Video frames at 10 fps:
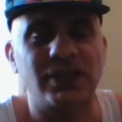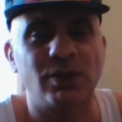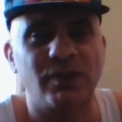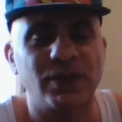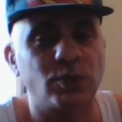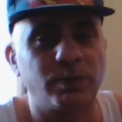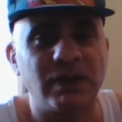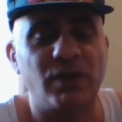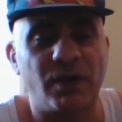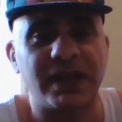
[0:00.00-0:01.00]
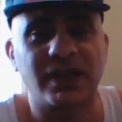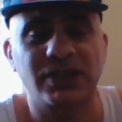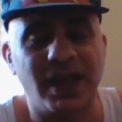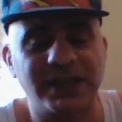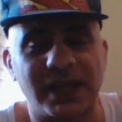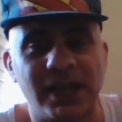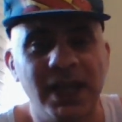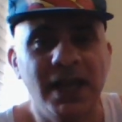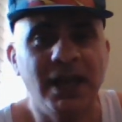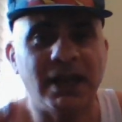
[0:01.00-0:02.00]
universe, would be very exciting.
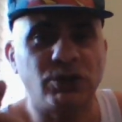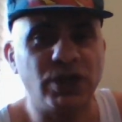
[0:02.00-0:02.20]
Now,